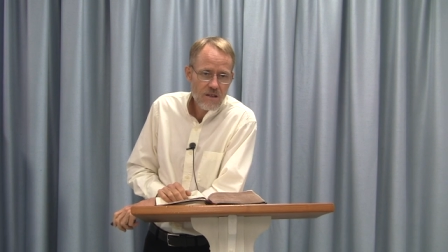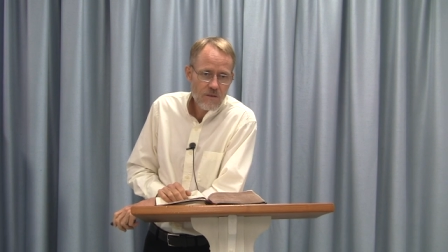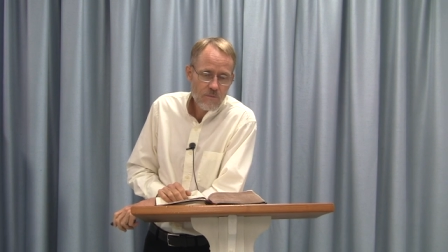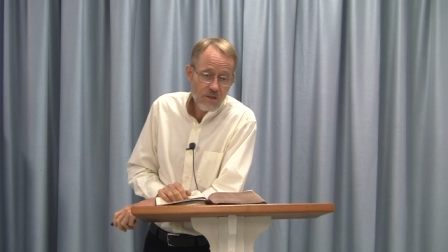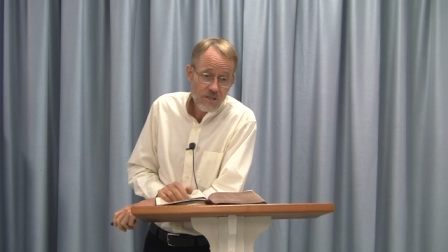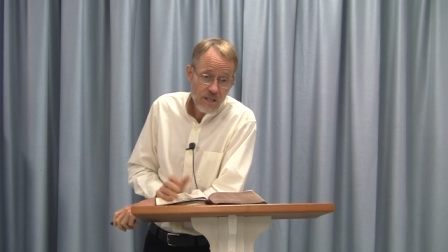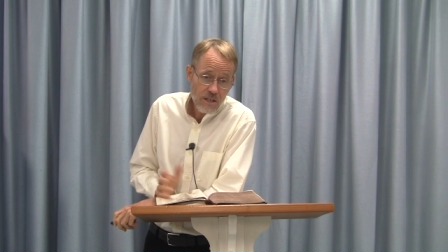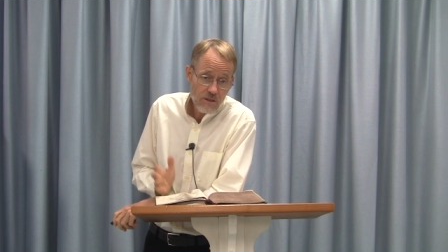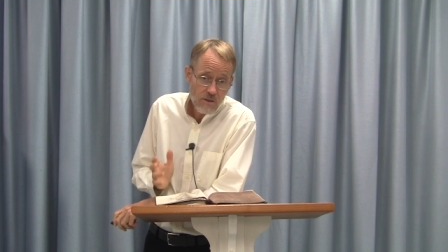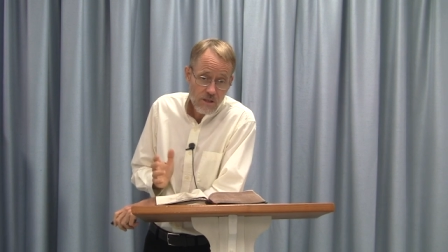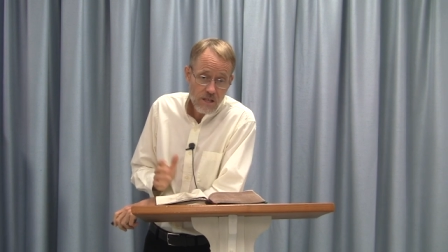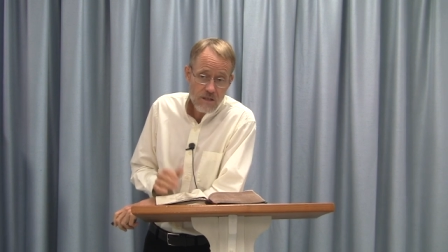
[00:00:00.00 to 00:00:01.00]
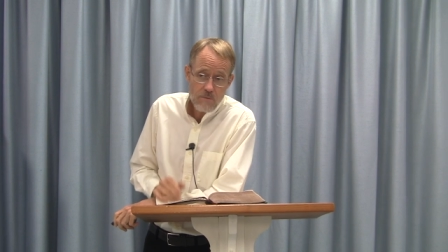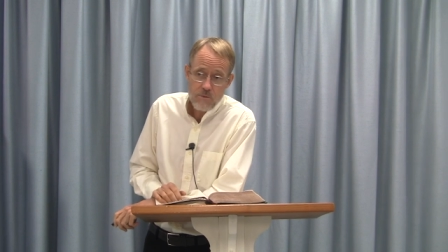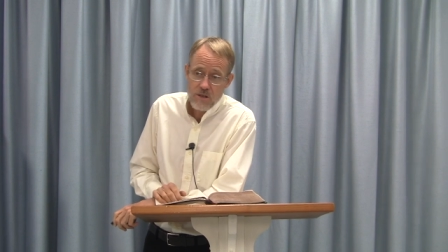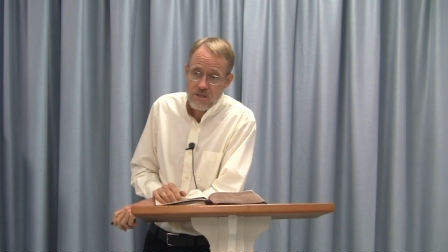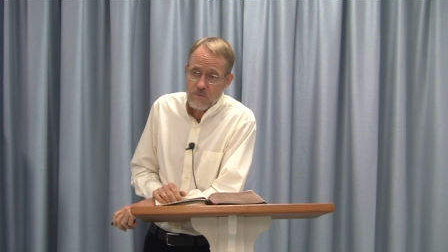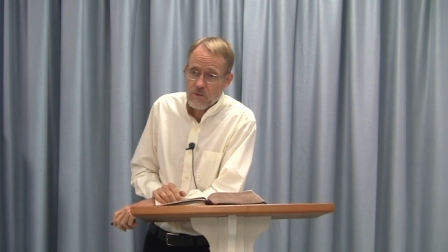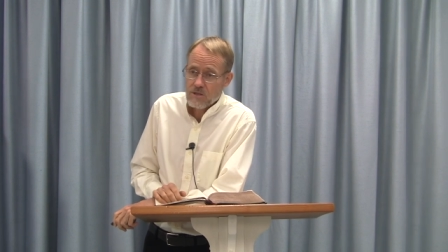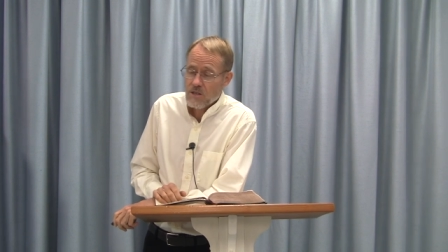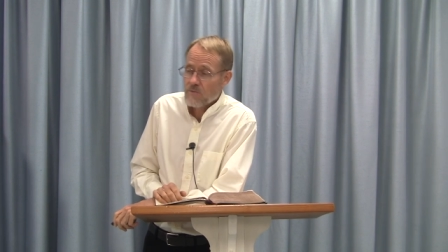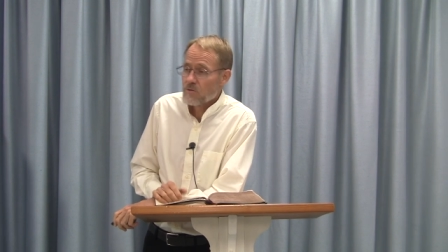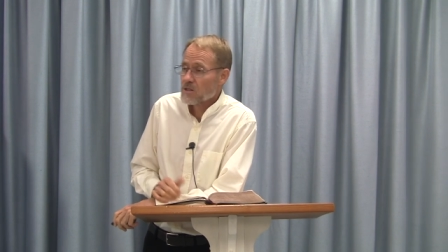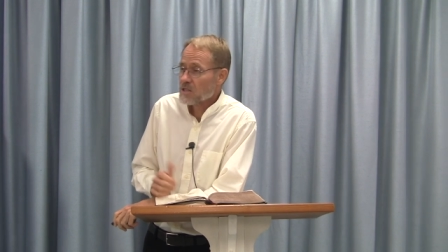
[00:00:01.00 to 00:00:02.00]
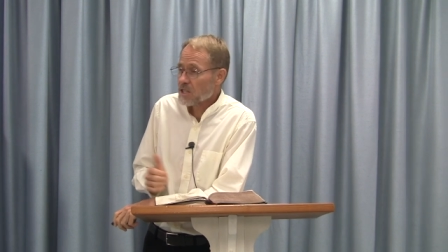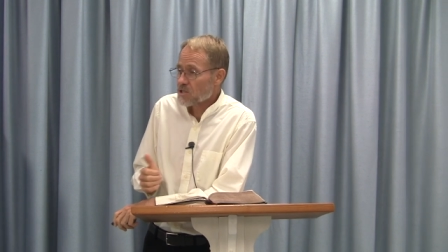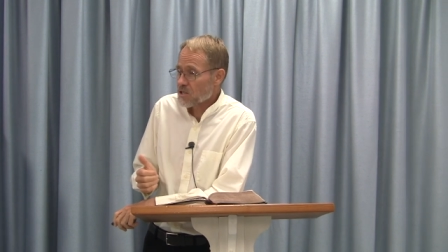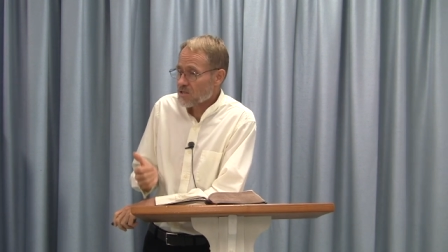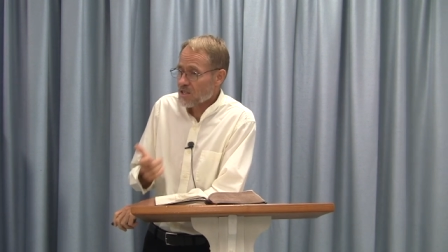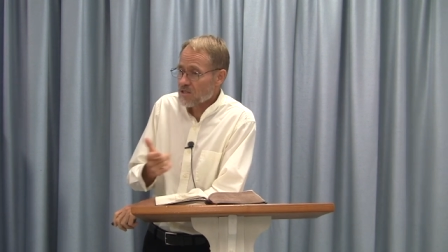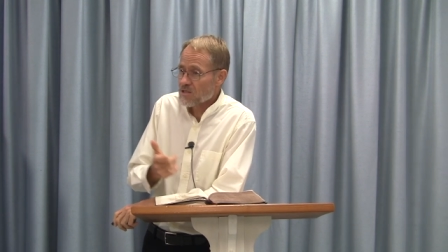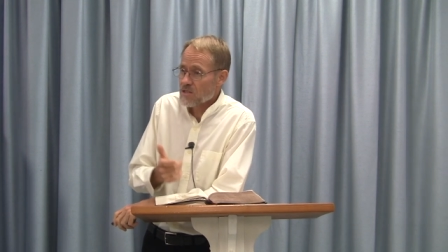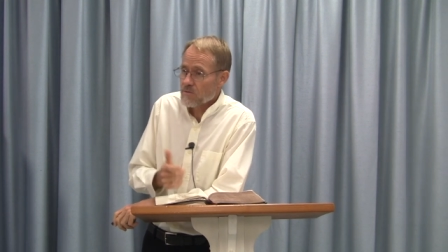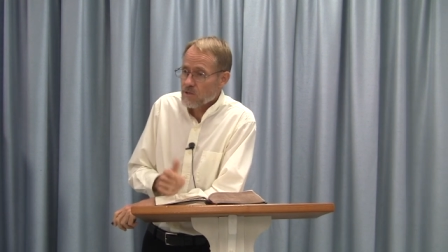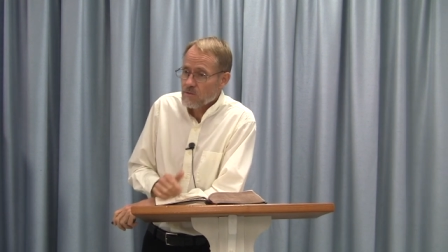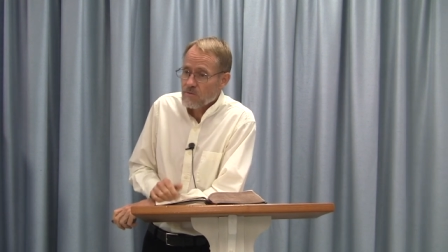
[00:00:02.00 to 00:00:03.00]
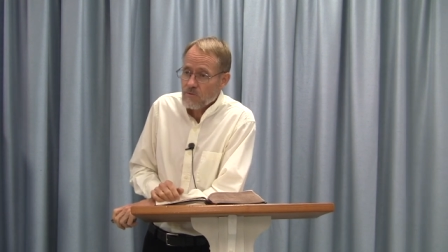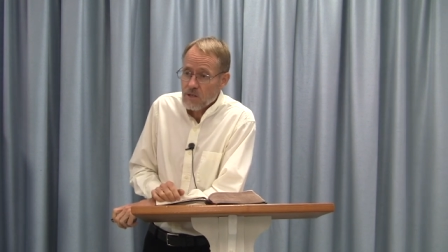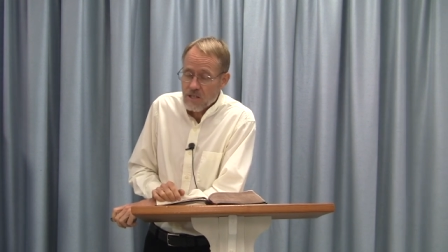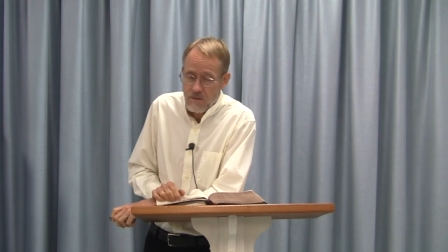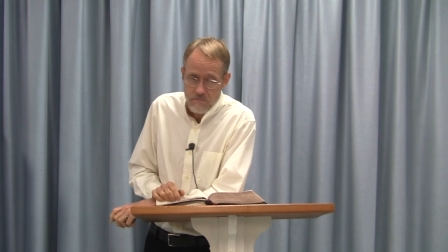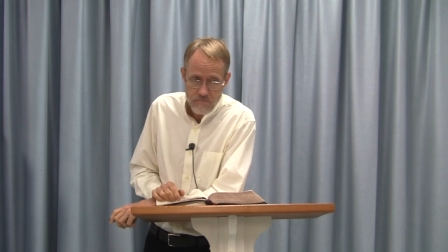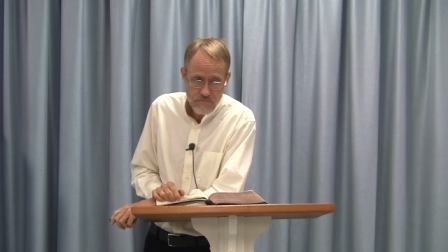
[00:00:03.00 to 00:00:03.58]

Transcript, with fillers: particularly the principles of religious and civil freedom